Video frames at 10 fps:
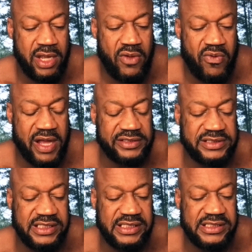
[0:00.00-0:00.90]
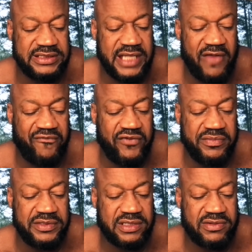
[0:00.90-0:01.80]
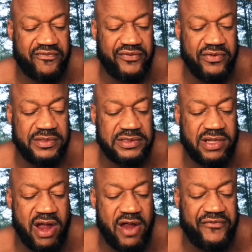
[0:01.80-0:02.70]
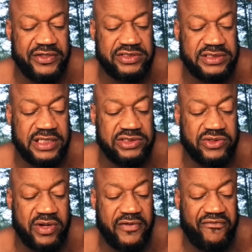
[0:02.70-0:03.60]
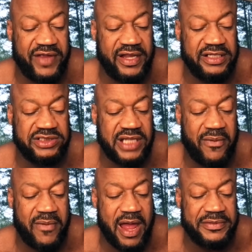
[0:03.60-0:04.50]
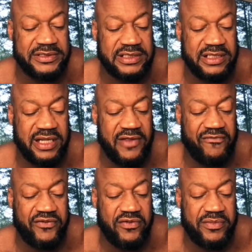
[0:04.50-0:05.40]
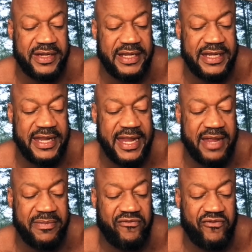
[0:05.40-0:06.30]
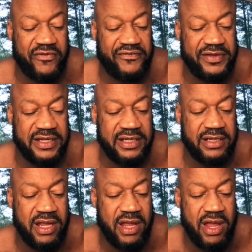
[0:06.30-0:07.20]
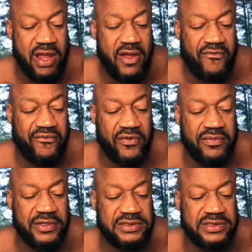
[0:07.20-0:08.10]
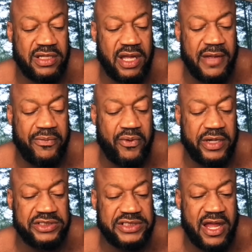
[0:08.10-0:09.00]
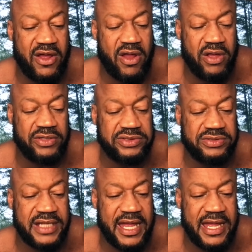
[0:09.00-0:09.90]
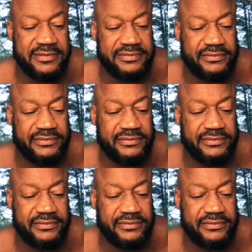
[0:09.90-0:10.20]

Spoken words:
While sitting inside Fulmer's car, officials say Joyner fatally shot Robinson and Fulmer in the head before fleeing. Fulmer's unborn child also died.